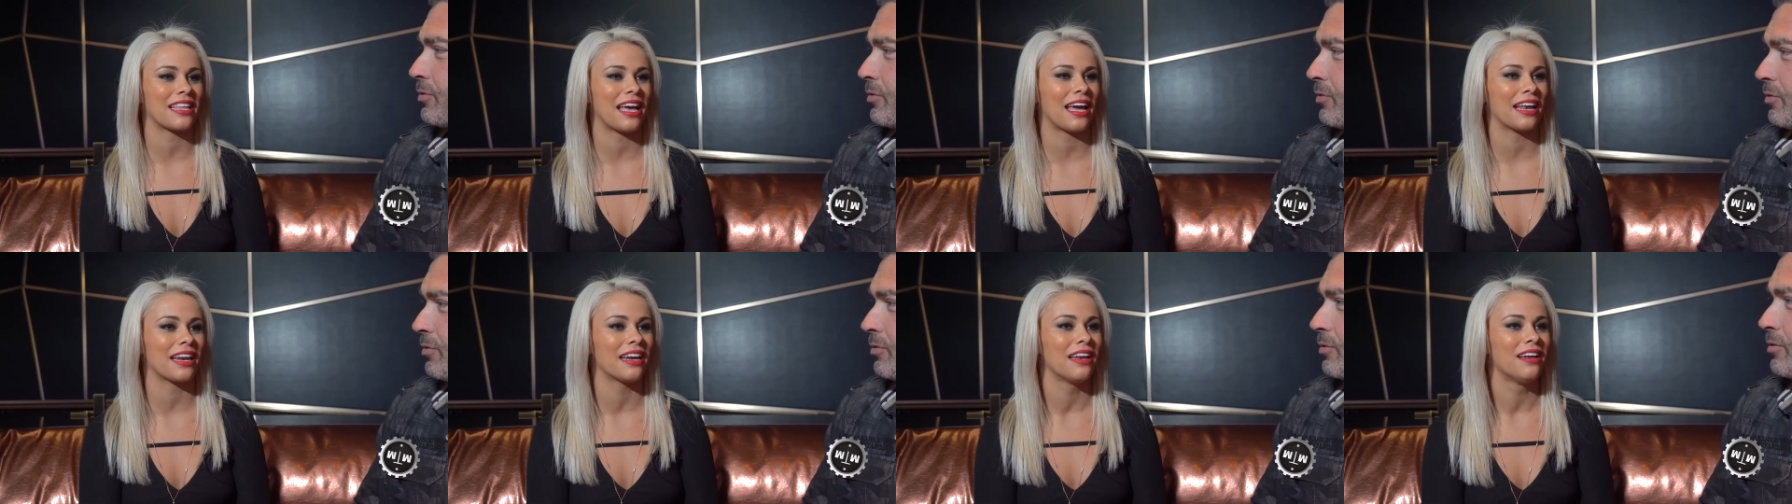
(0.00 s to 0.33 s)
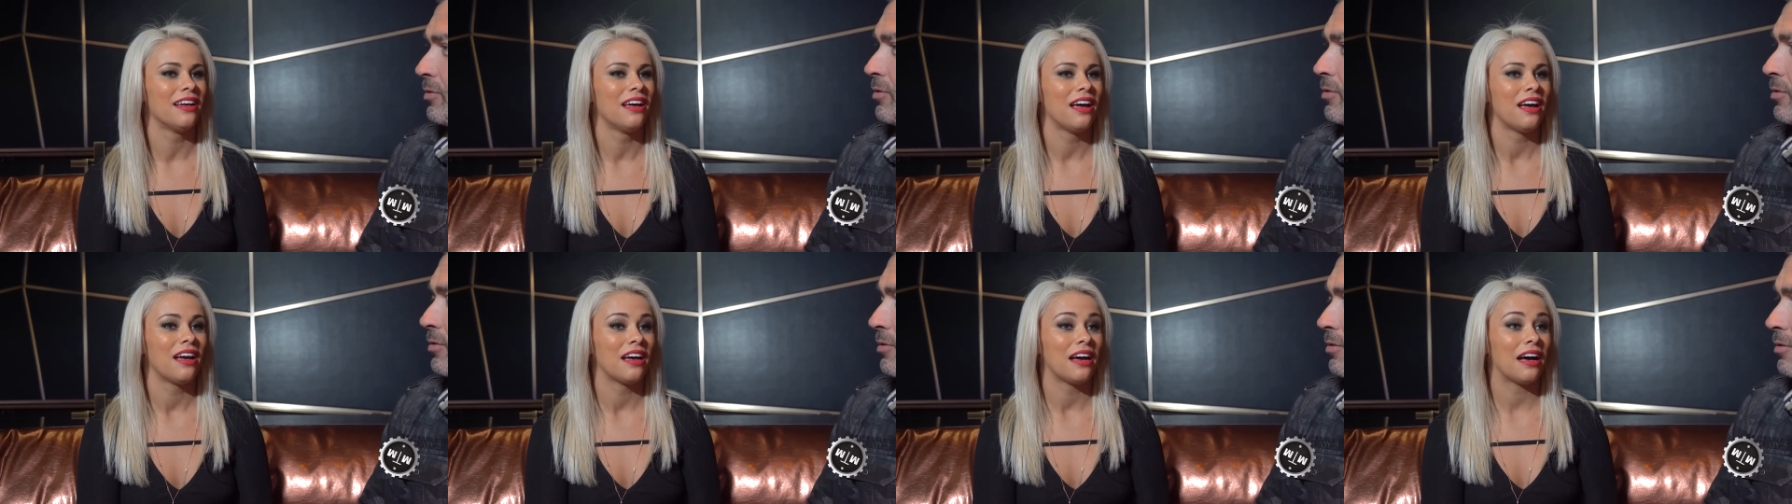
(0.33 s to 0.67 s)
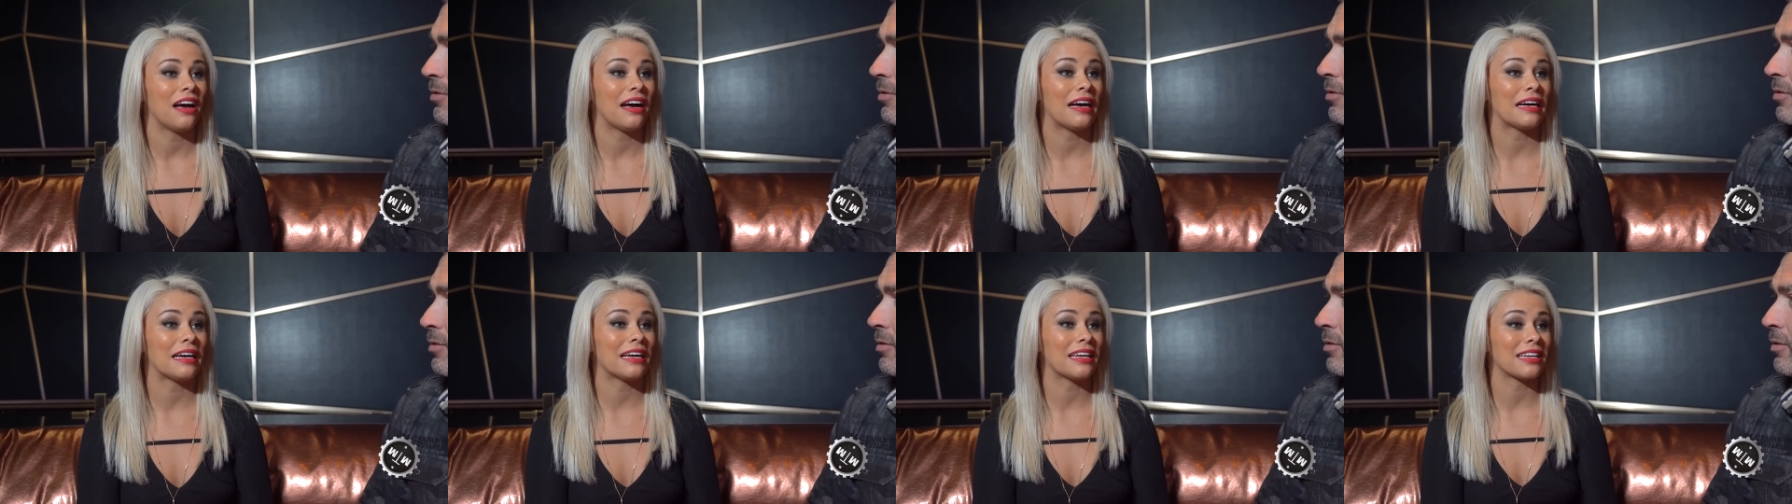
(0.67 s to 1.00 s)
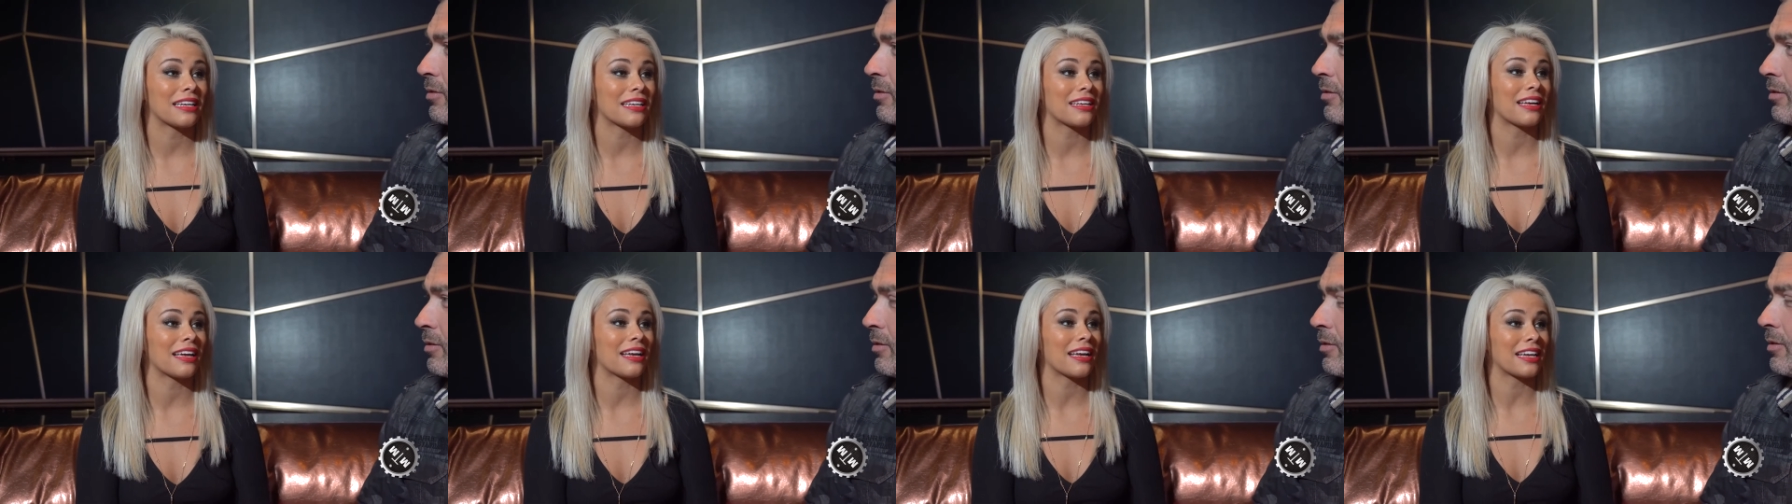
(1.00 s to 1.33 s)
then
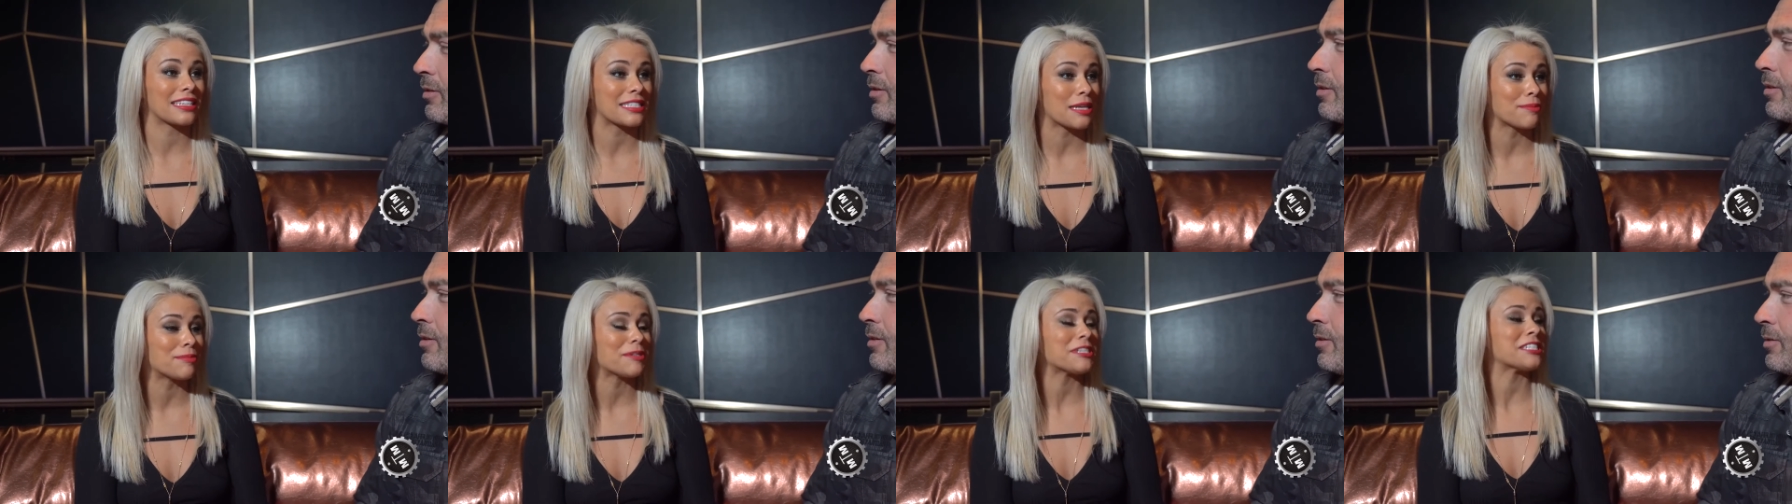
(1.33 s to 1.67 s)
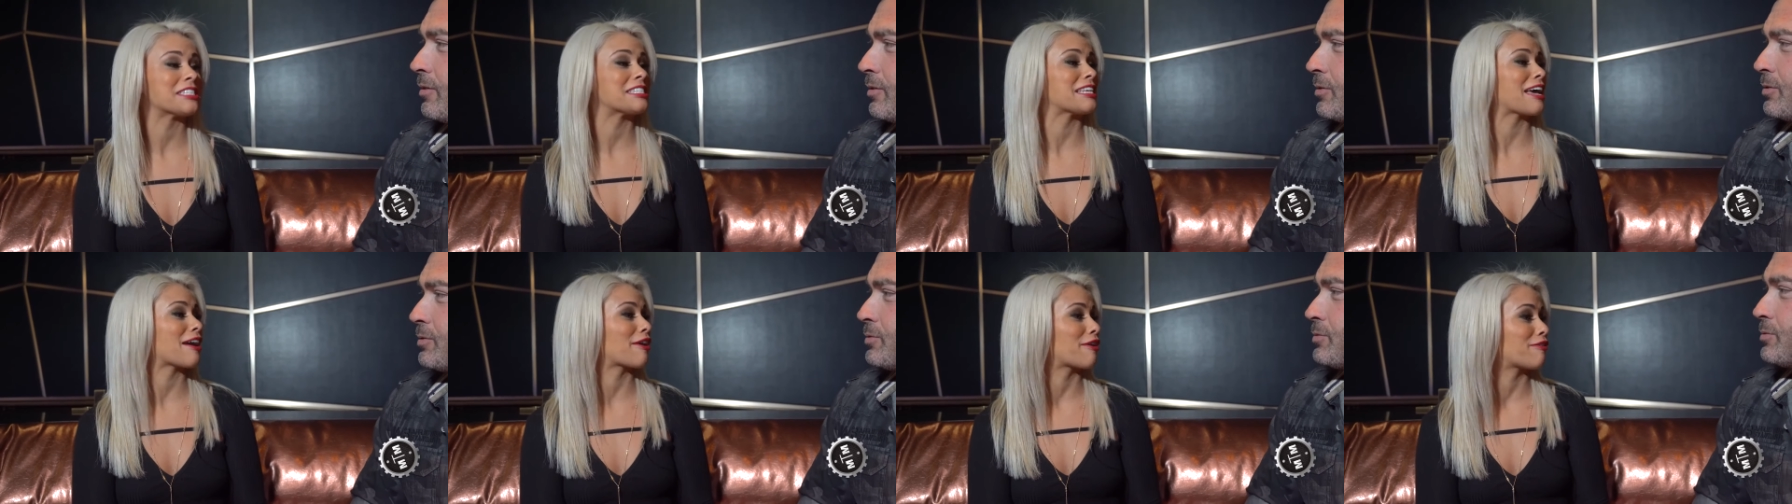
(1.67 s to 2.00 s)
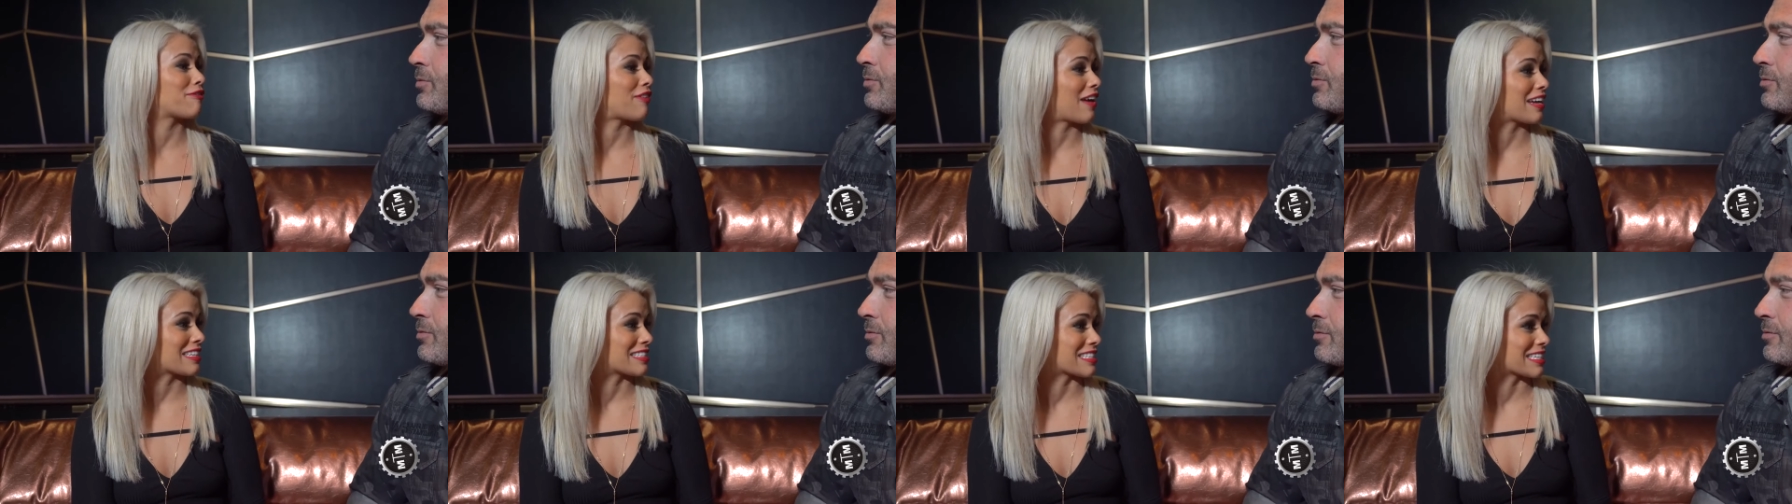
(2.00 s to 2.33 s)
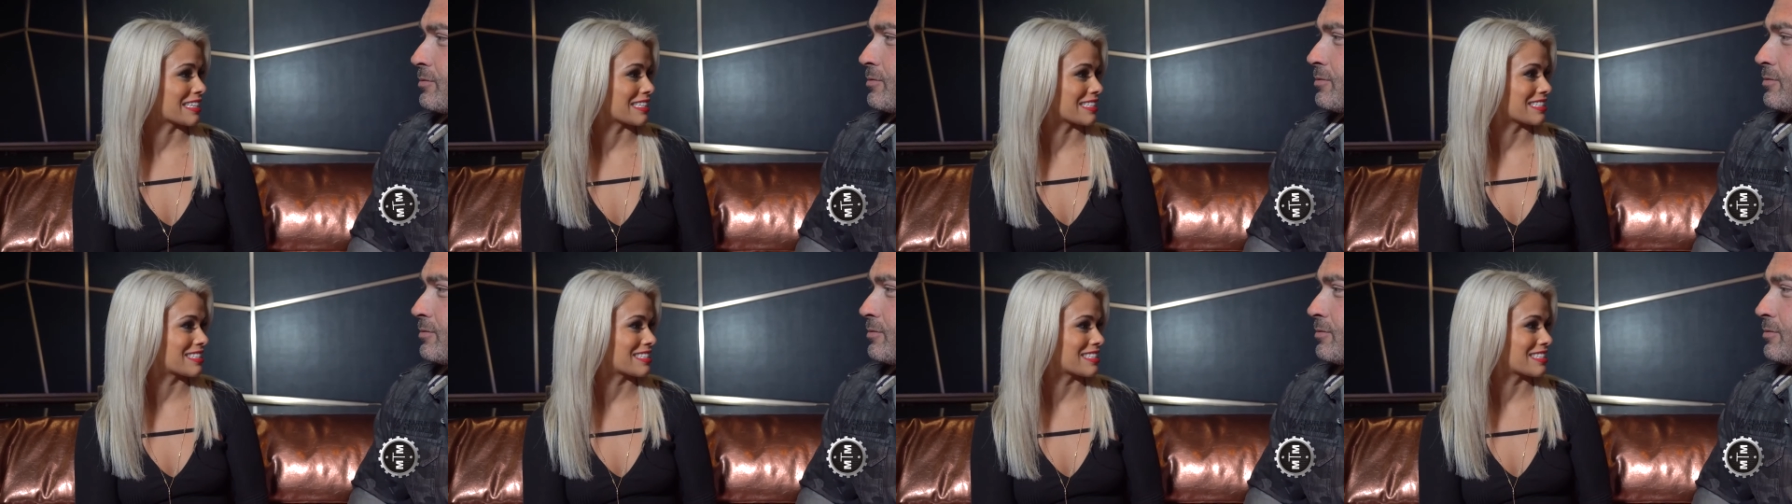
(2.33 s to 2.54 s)
accepting sacrifices.